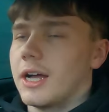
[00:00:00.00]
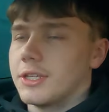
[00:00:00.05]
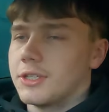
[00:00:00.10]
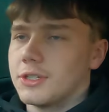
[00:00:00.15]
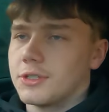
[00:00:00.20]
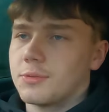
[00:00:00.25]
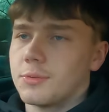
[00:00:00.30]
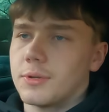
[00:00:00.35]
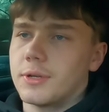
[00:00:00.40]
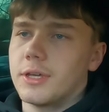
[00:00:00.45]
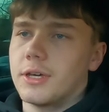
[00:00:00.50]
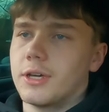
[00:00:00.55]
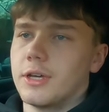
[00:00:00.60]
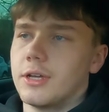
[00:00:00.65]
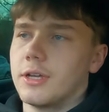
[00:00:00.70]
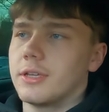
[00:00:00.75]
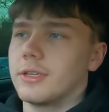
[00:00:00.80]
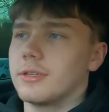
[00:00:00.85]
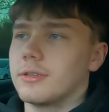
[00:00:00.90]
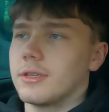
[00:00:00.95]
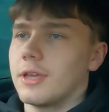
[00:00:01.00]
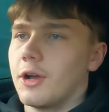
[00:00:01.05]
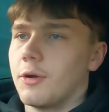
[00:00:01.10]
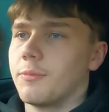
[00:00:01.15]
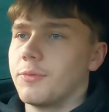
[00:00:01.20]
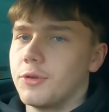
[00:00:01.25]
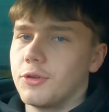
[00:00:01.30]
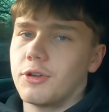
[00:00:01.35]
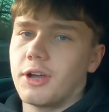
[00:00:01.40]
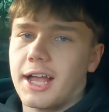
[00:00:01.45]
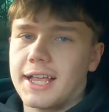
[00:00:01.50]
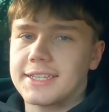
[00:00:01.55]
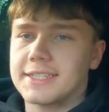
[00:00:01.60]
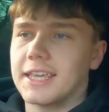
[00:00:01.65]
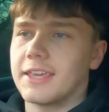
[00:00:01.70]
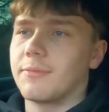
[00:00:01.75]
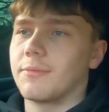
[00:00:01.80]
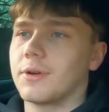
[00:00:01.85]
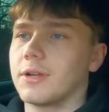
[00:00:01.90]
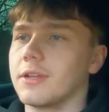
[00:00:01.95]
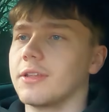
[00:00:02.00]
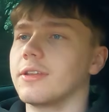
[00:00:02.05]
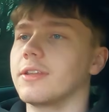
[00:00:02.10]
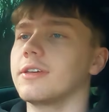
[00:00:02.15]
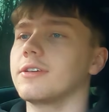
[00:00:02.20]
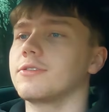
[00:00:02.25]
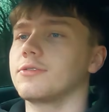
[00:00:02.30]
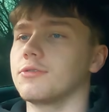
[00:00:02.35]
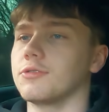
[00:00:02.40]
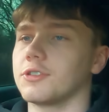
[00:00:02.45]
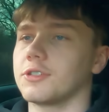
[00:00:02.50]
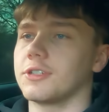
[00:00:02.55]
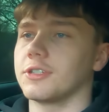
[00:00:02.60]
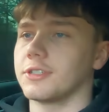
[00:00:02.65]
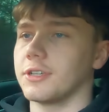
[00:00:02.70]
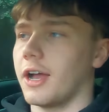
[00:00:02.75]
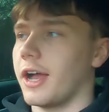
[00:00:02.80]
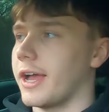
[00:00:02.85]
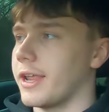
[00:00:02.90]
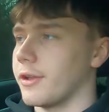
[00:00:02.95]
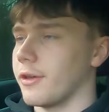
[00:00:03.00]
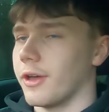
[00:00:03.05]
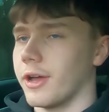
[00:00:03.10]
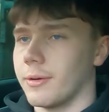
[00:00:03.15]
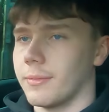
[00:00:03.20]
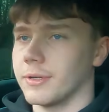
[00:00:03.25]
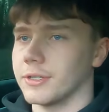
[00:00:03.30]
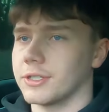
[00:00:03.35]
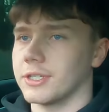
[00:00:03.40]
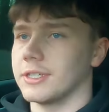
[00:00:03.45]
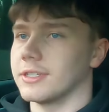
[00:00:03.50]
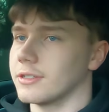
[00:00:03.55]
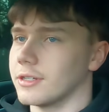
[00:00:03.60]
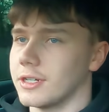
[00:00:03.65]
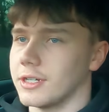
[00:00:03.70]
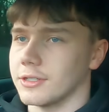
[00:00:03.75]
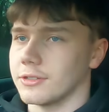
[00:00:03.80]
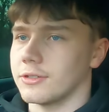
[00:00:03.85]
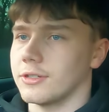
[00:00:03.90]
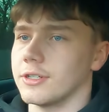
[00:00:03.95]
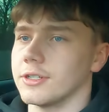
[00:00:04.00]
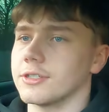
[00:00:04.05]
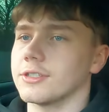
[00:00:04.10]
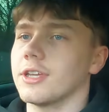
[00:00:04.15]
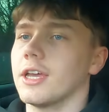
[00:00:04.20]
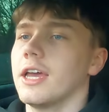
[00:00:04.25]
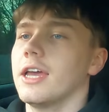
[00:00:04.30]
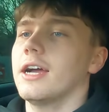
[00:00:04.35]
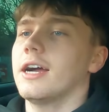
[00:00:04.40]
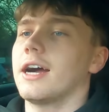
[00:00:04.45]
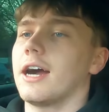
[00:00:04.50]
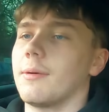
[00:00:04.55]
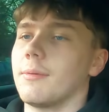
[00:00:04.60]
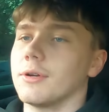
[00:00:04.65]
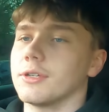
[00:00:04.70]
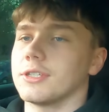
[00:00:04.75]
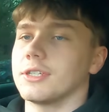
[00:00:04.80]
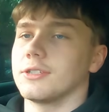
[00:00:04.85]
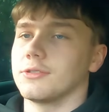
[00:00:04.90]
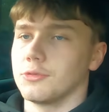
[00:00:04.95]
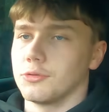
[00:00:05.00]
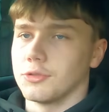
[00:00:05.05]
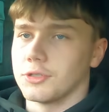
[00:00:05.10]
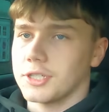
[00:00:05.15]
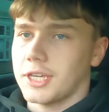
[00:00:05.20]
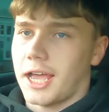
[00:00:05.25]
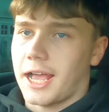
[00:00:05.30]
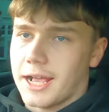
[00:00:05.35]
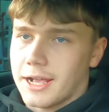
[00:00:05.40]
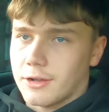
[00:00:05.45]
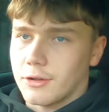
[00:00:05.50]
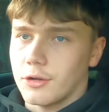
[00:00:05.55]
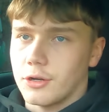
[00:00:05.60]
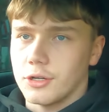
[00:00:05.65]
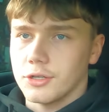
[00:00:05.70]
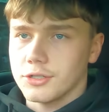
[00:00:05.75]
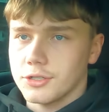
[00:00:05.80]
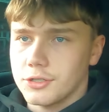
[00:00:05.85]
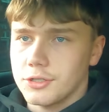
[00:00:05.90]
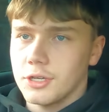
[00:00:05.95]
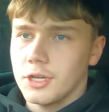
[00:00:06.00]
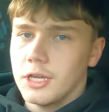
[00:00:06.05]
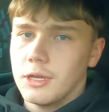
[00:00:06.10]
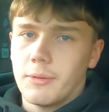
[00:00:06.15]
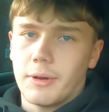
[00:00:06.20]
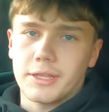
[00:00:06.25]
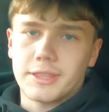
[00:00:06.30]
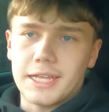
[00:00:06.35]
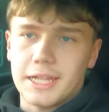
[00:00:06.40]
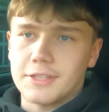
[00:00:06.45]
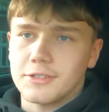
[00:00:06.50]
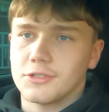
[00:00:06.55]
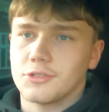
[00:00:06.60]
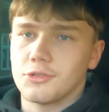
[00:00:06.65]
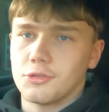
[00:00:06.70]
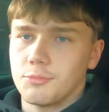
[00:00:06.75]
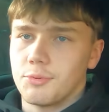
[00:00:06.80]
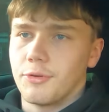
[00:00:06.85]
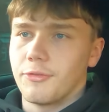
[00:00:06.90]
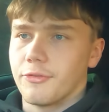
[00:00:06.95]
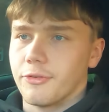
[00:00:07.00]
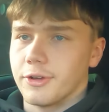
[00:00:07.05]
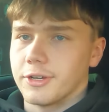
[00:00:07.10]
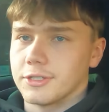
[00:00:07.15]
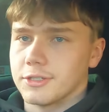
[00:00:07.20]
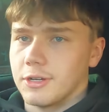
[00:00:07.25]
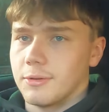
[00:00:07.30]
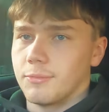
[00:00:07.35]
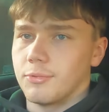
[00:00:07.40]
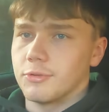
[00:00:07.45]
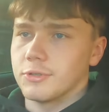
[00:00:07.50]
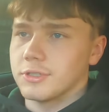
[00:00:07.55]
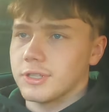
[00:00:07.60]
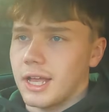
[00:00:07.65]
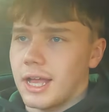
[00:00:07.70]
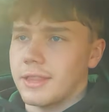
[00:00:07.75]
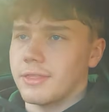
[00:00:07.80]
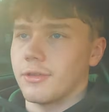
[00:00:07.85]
I just want to help you guys save money in exhaust, because I know how much these cars cost, how much the exhaust can cost. My dad's Supra, for example, is like